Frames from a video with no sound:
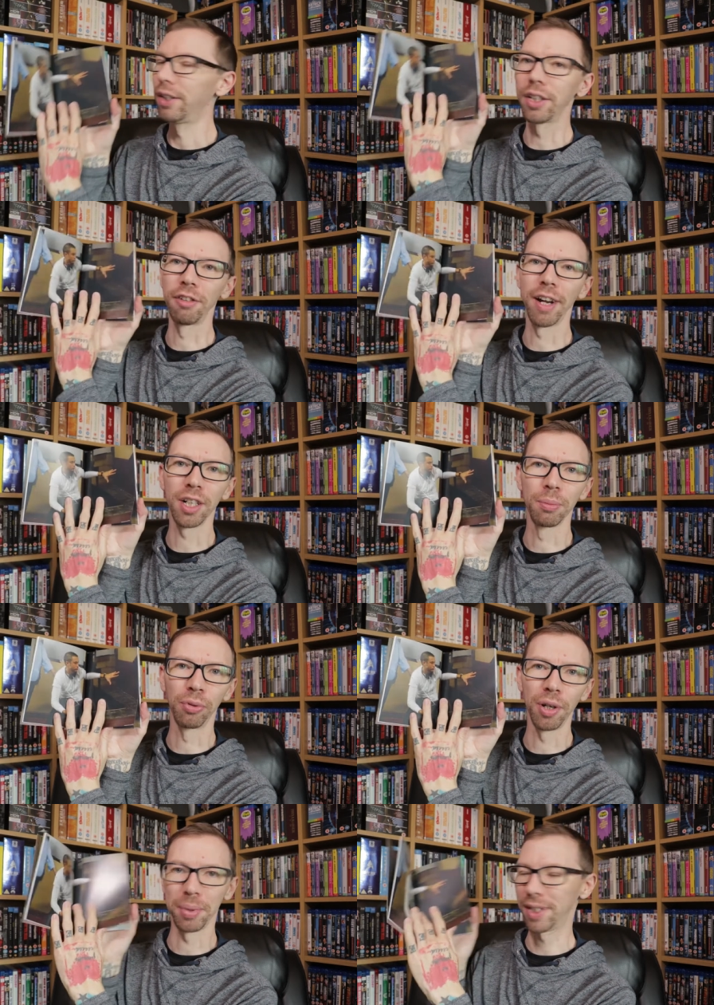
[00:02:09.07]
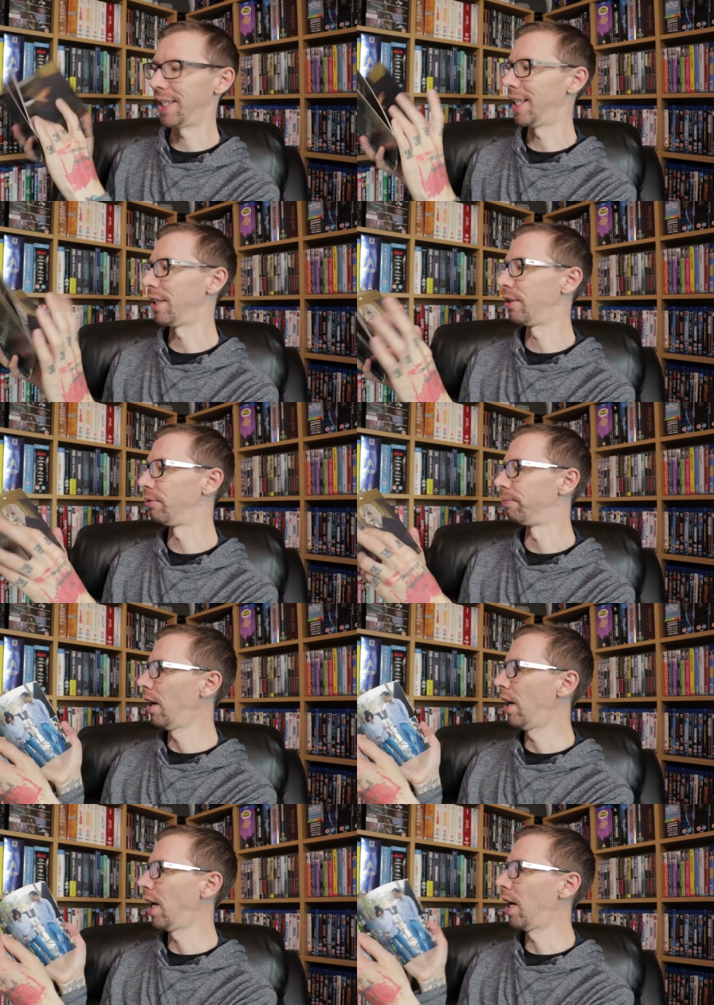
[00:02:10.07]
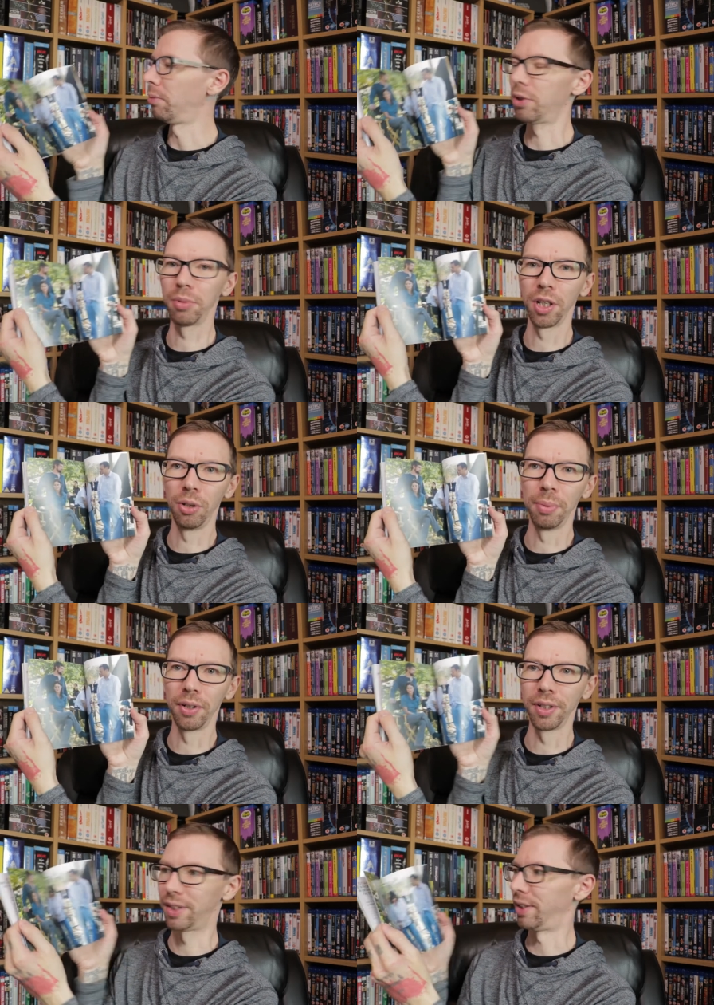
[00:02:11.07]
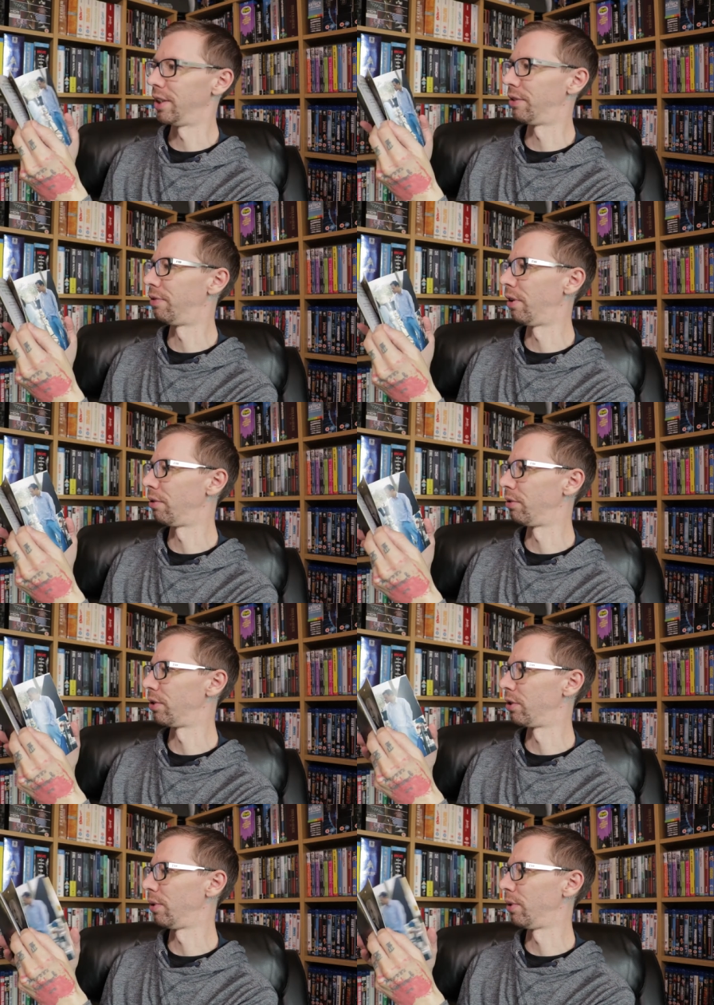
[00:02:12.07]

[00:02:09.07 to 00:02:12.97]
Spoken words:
The director, Brian Bertino. Some cool behind the scenes photos as